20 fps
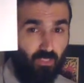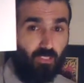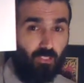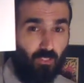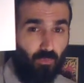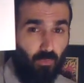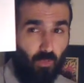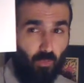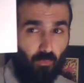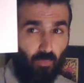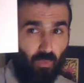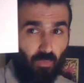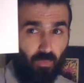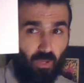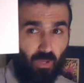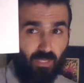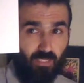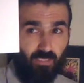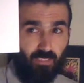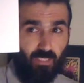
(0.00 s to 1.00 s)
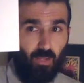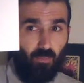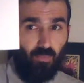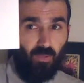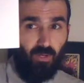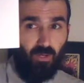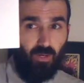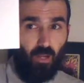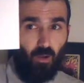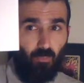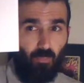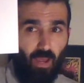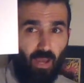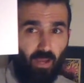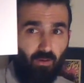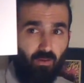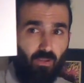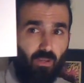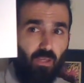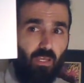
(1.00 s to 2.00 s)
Some other people had to step in and help
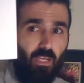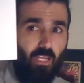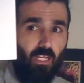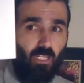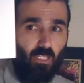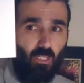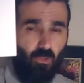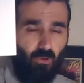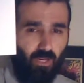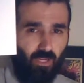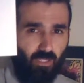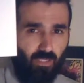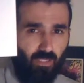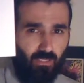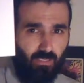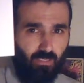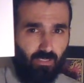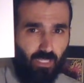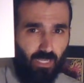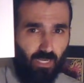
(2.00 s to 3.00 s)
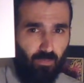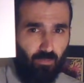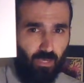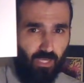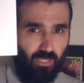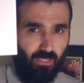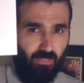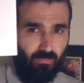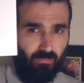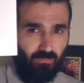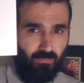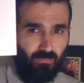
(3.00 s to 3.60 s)
out, including Danny Mickey,